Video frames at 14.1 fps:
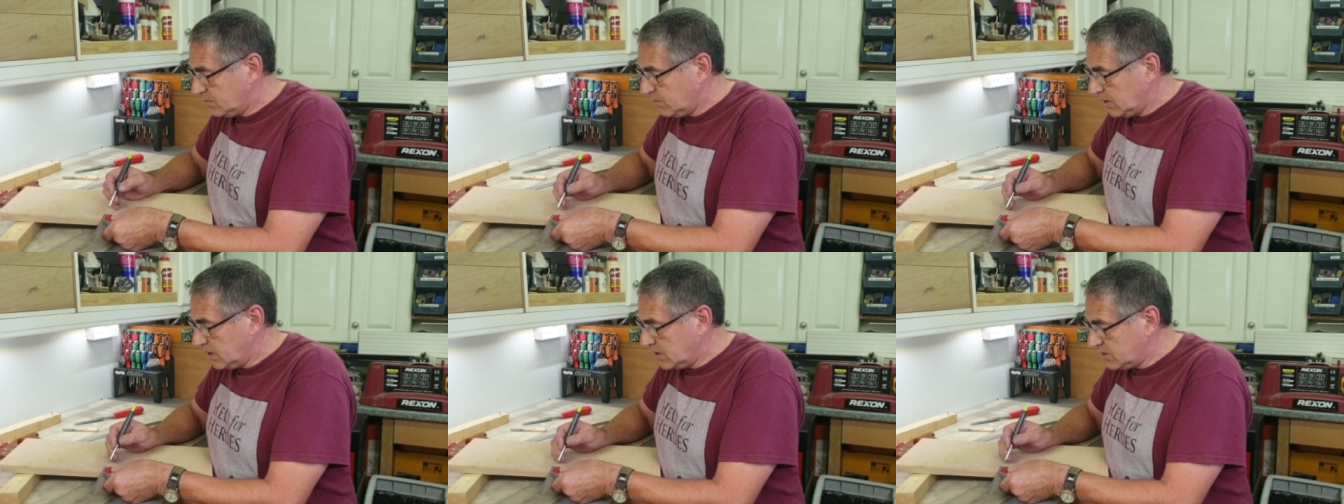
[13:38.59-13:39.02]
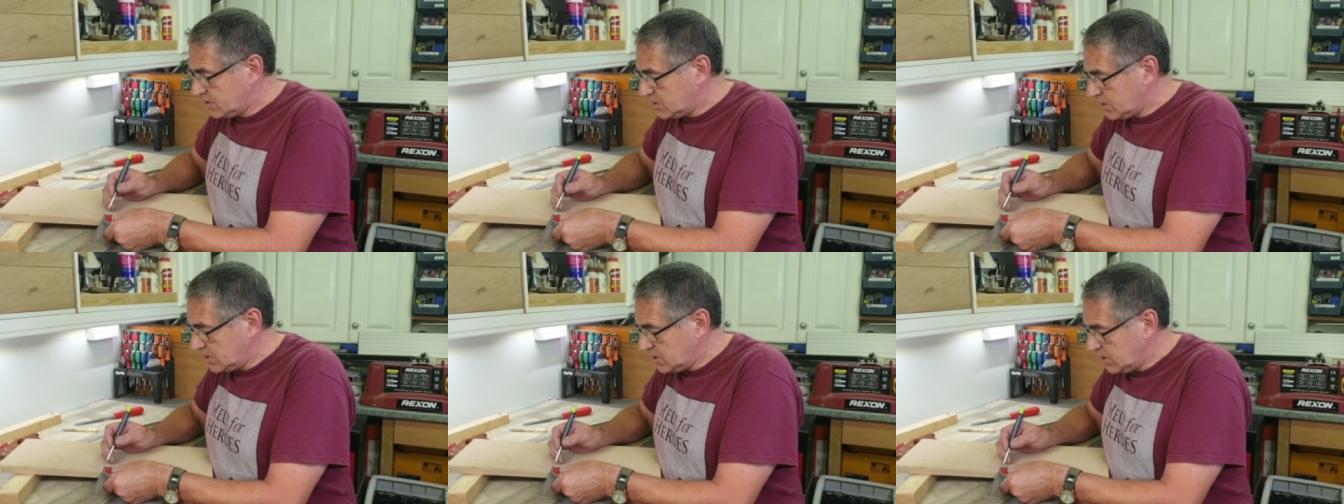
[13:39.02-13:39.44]
We're going to
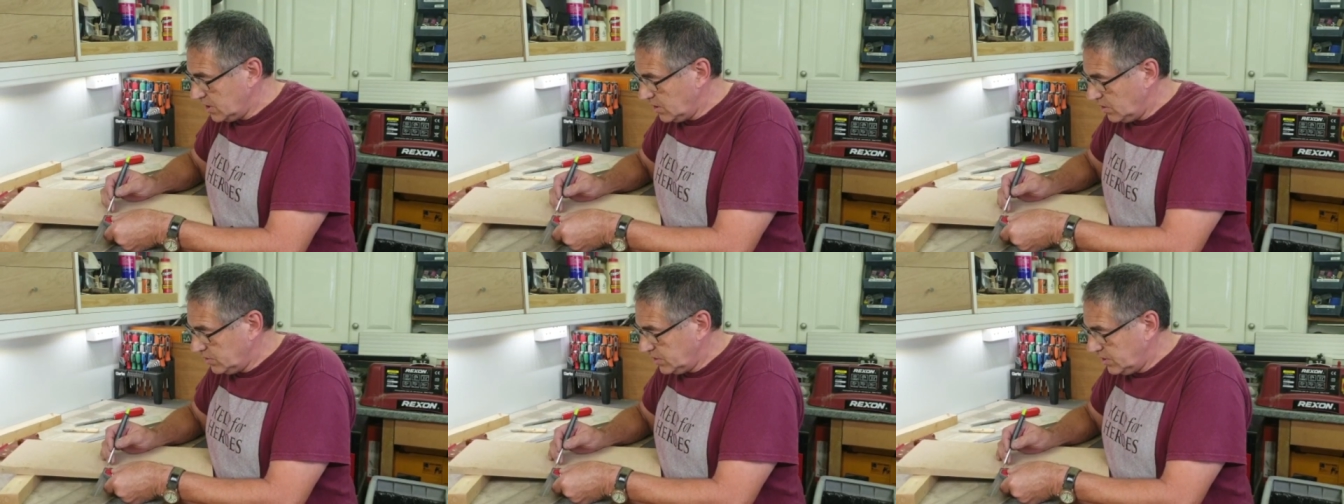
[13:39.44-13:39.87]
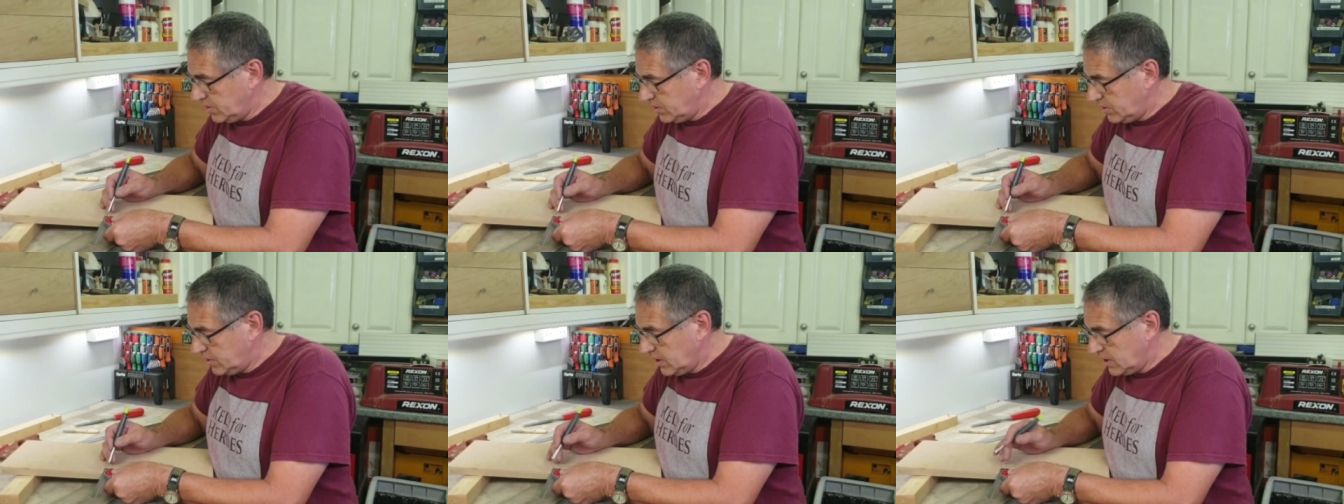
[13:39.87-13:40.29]
set it on
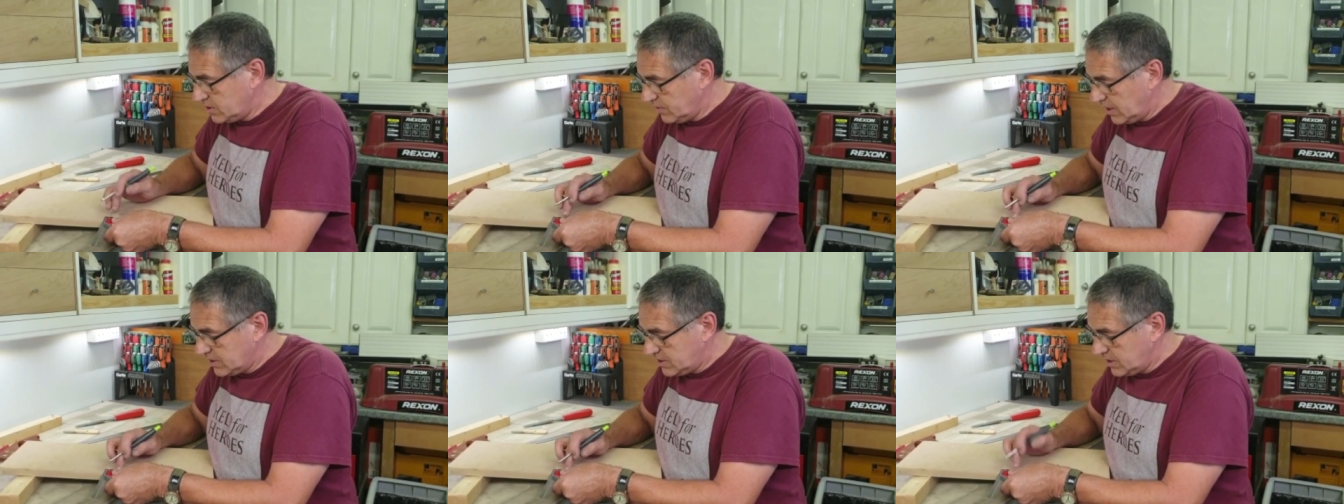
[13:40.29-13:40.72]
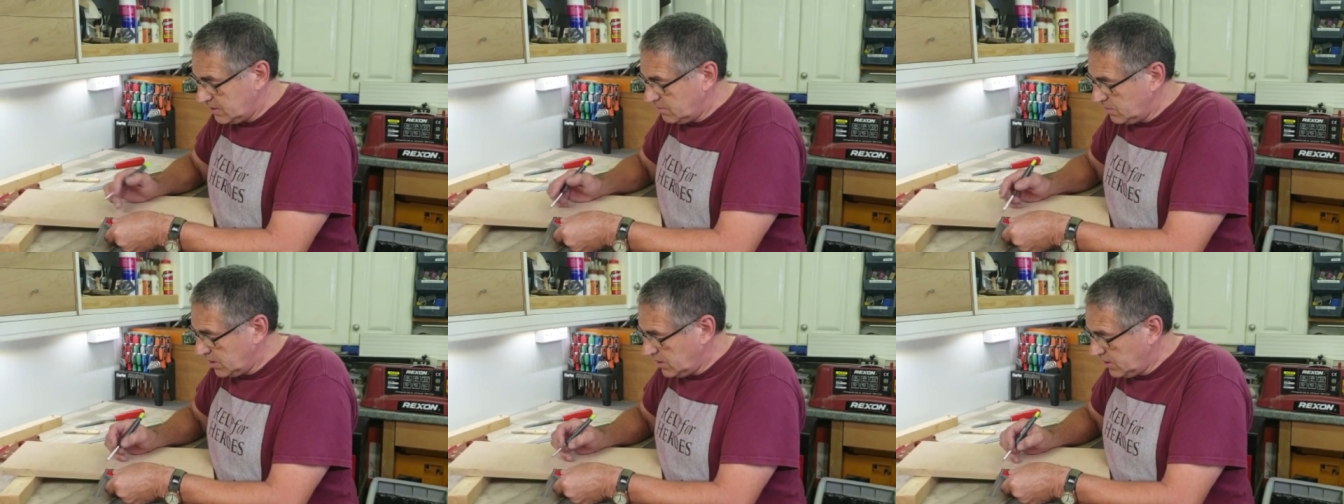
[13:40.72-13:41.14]
the edge of our
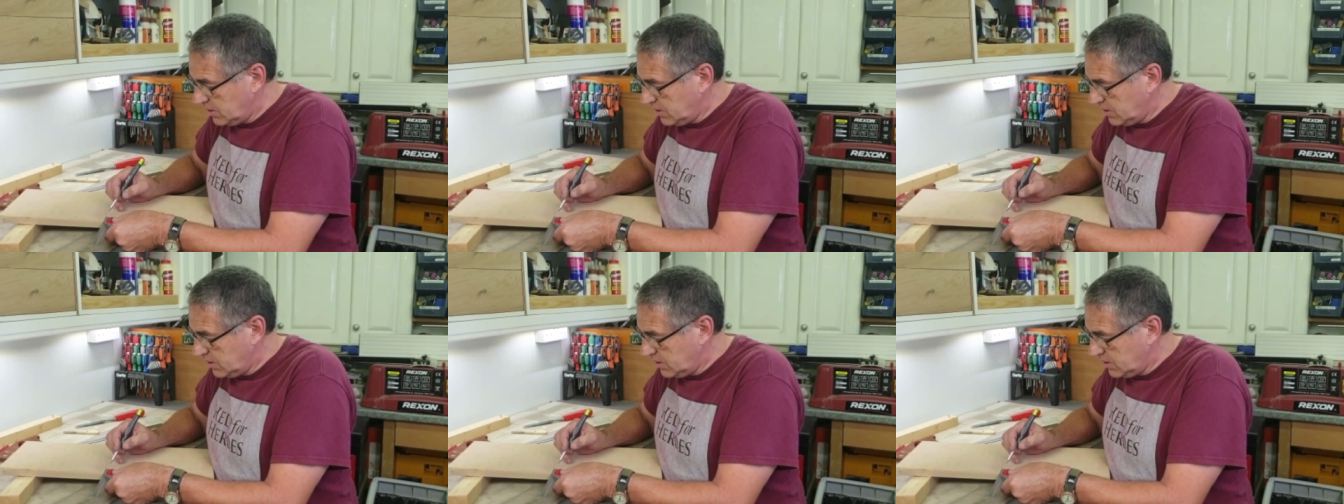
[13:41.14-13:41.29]
timber,